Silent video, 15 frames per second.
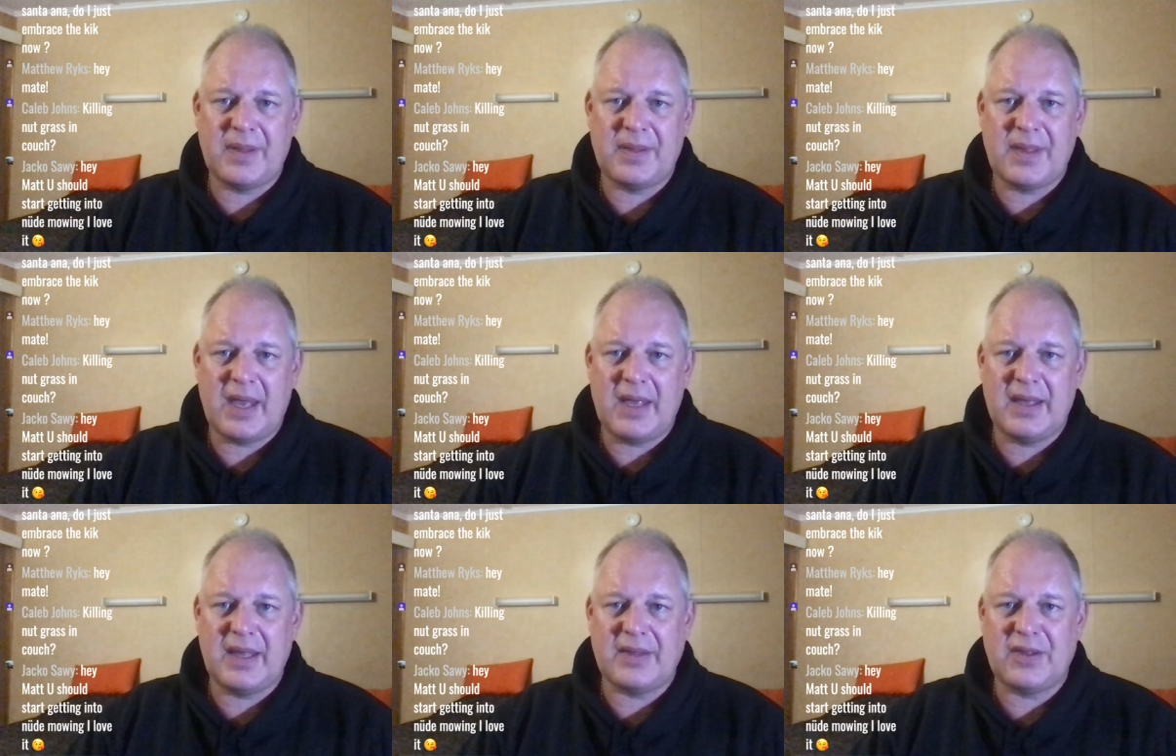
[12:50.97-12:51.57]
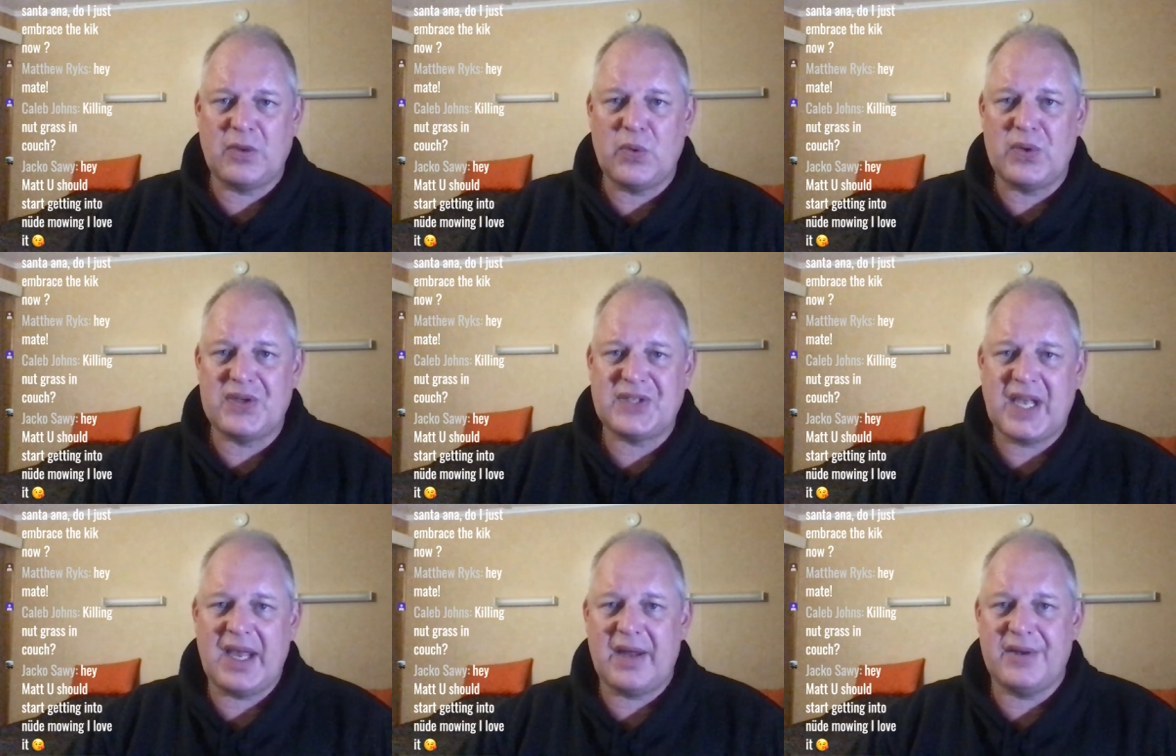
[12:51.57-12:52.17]
They get the
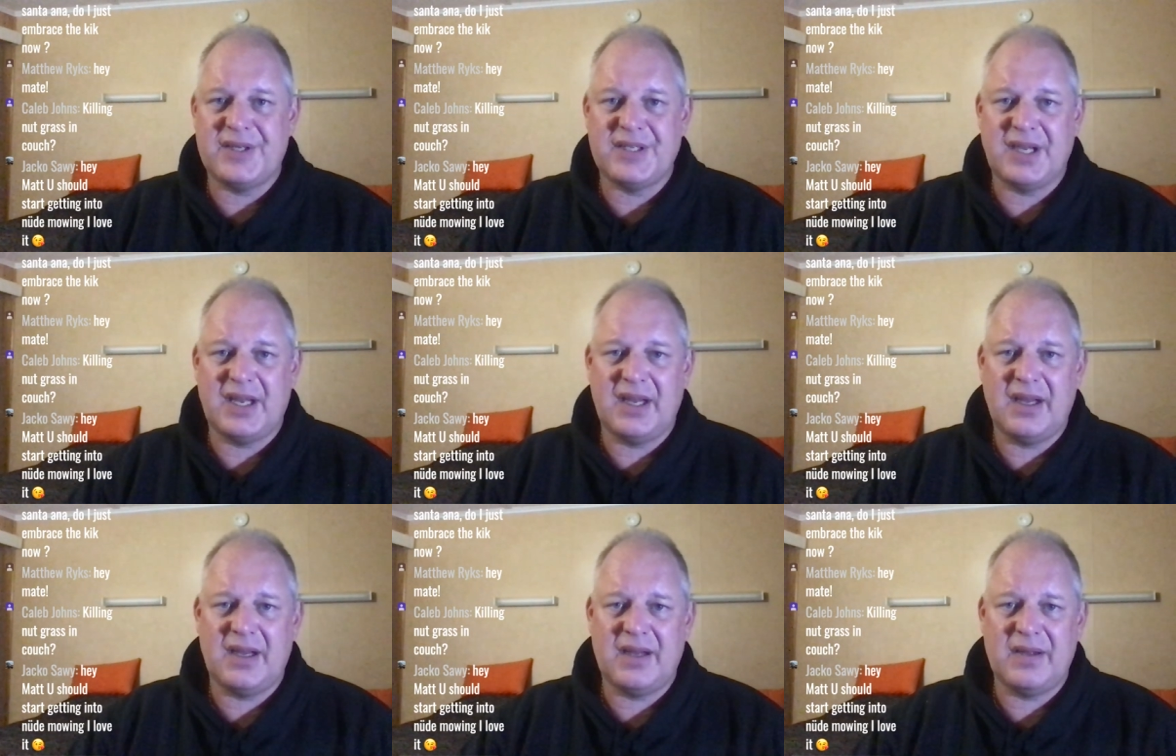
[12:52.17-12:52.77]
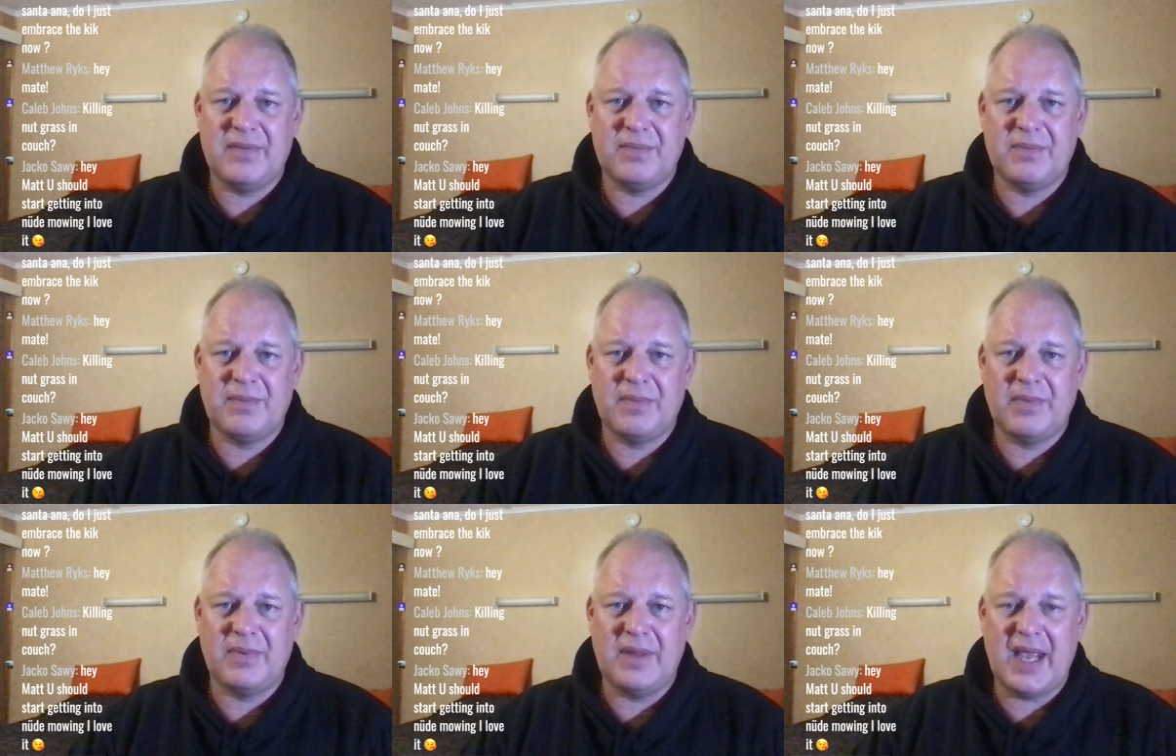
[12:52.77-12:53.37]
orders out
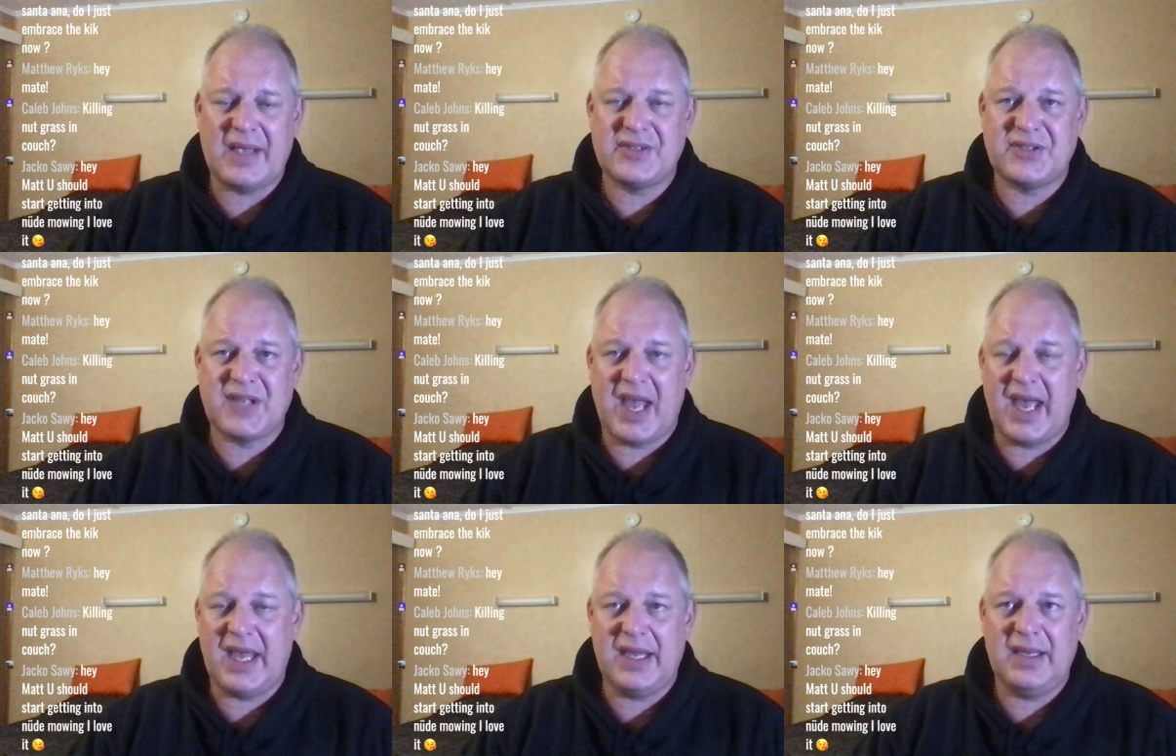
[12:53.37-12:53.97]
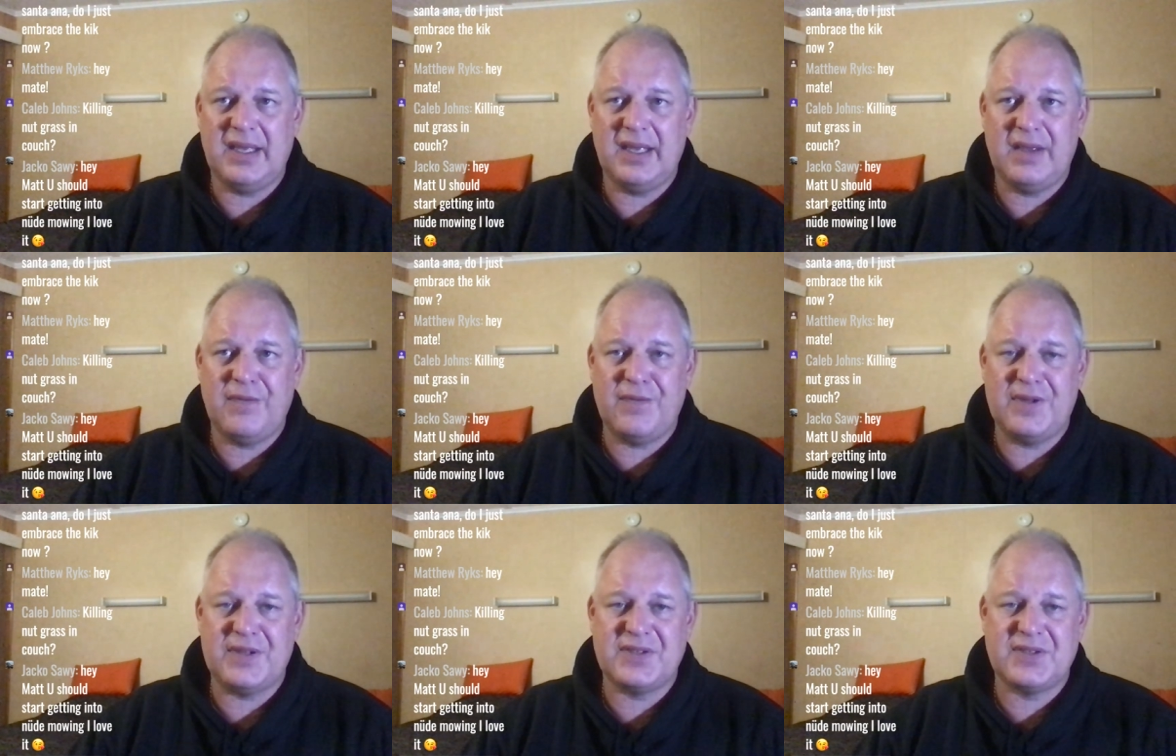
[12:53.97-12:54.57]
next day
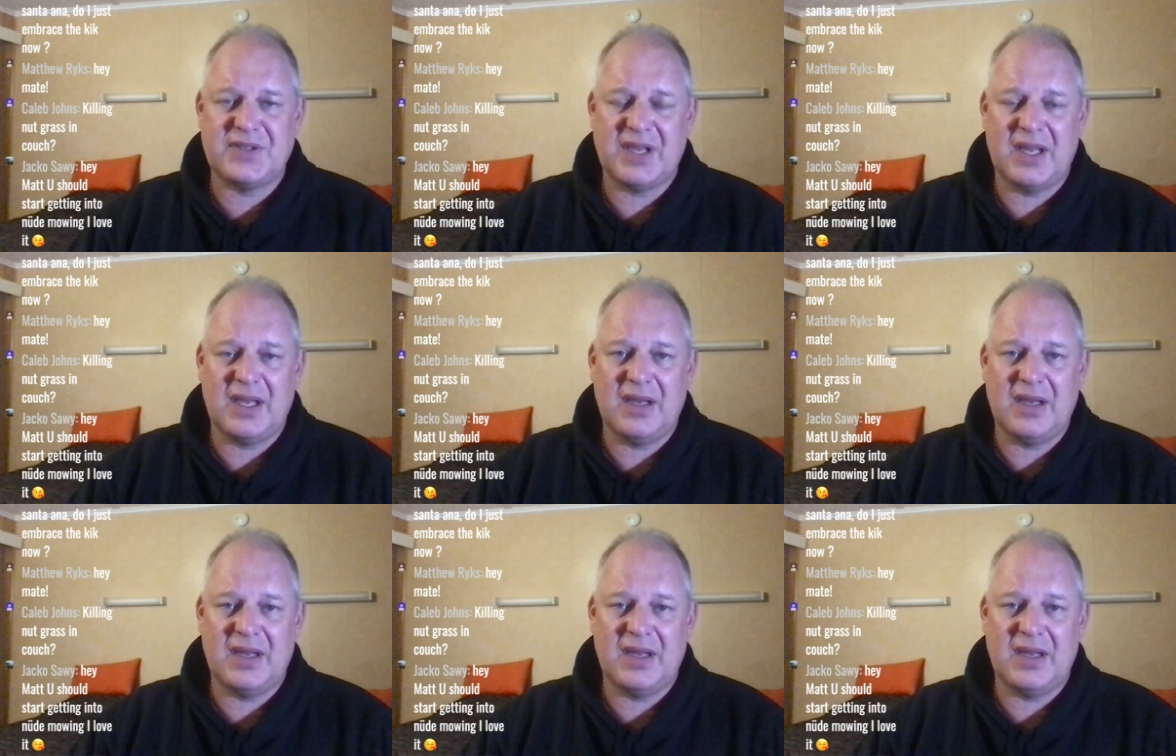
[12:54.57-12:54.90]
if it's